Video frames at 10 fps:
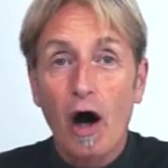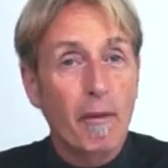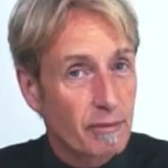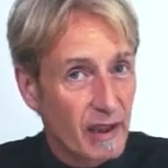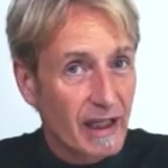
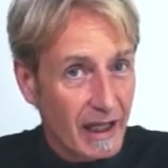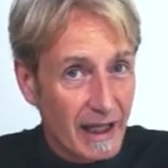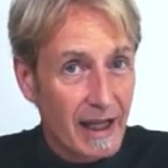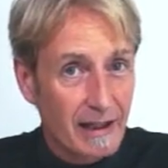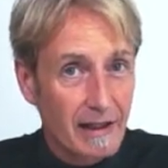are bringing
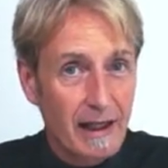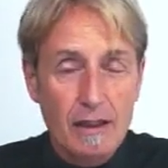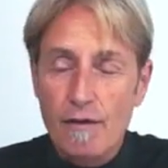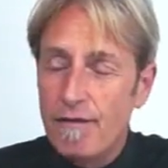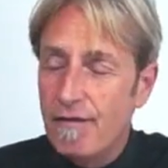in
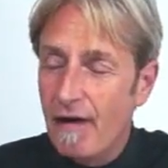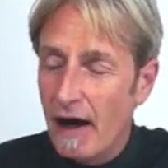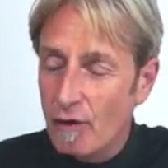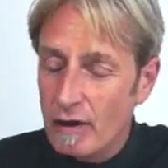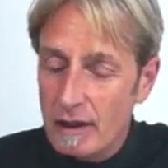is
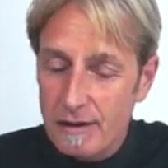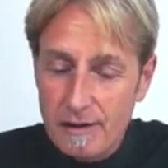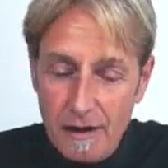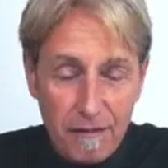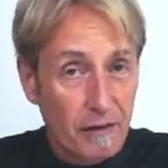very
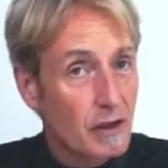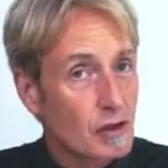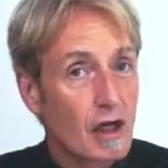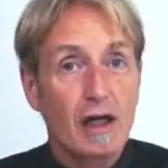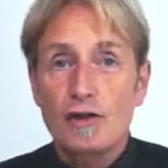
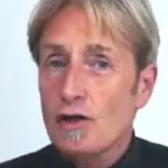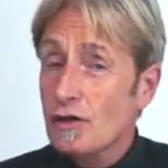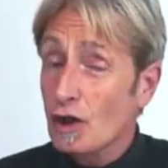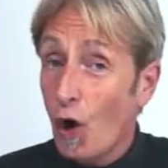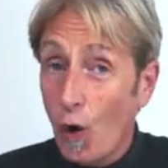different to
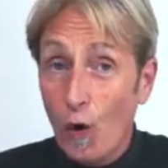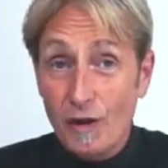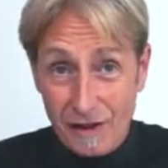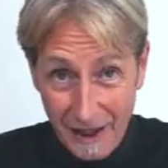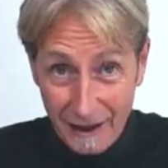the
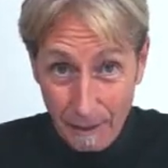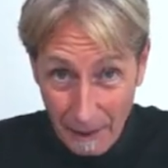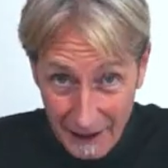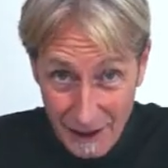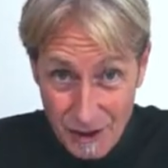order that the
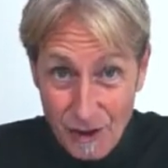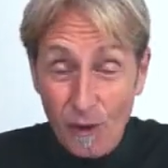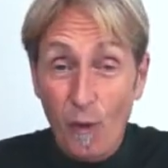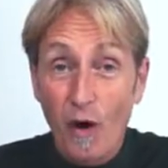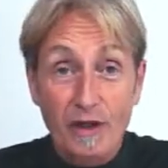baddies
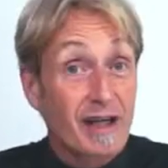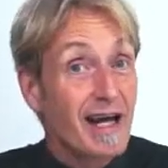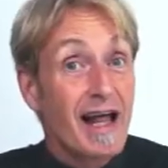want.